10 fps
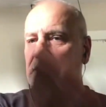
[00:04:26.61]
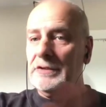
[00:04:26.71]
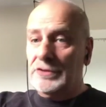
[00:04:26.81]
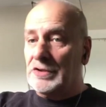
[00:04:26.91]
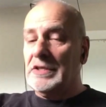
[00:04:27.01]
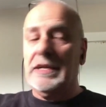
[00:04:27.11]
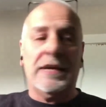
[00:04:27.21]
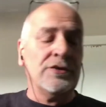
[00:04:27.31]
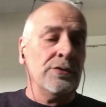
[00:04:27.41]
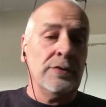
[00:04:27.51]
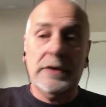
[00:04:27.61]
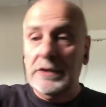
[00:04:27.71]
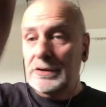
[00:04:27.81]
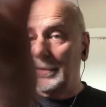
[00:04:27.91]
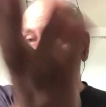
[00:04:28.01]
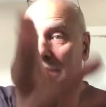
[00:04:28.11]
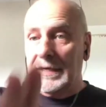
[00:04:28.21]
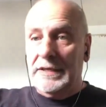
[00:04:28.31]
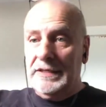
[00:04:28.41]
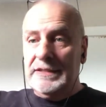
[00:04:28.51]
It's just a natural, two
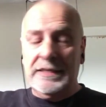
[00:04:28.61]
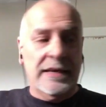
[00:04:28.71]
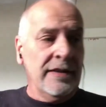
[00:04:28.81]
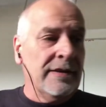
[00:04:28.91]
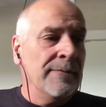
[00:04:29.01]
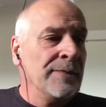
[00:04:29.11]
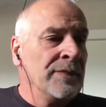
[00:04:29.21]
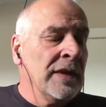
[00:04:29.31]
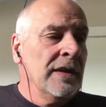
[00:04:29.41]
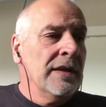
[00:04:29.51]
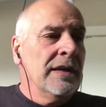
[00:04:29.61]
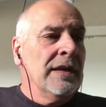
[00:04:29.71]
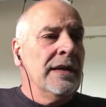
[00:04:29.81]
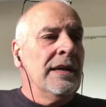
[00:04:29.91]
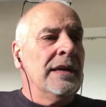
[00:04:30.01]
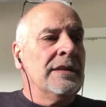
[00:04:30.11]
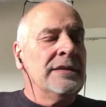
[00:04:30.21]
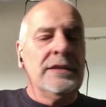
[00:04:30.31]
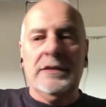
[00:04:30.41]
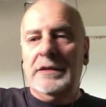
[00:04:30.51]
techniques together, and
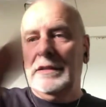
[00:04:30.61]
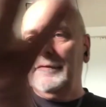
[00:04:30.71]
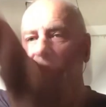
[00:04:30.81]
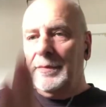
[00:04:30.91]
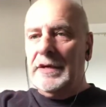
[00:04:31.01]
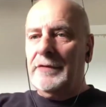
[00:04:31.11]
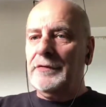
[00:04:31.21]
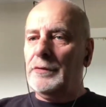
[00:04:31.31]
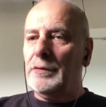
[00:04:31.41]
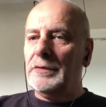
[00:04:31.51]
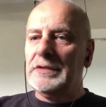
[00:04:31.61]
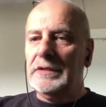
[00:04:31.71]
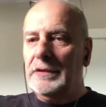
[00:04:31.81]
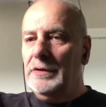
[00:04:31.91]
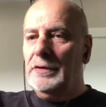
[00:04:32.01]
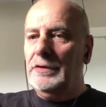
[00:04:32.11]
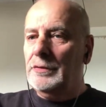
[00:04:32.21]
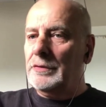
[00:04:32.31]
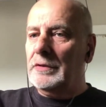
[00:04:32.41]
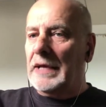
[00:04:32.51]
then from there, of course,
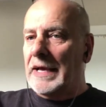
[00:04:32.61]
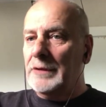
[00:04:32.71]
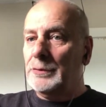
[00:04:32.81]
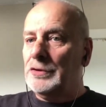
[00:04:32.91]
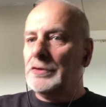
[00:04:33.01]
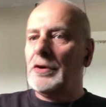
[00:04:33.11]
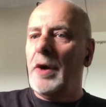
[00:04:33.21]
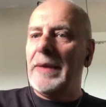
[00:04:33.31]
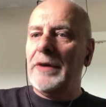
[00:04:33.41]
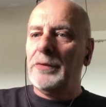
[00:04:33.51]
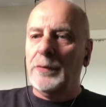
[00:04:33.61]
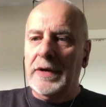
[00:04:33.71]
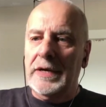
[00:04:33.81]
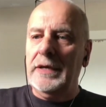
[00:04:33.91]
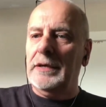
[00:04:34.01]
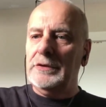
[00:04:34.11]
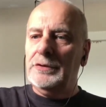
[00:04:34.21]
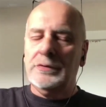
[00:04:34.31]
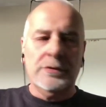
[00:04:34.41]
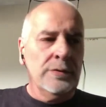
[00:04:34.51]
the hand will just come out the way, and
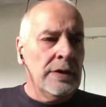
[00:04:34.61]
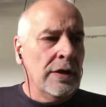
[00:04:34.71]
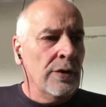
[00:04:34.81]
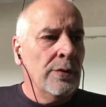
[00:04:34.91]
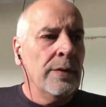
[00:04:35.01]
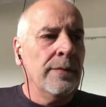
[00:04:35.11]
you'll do a low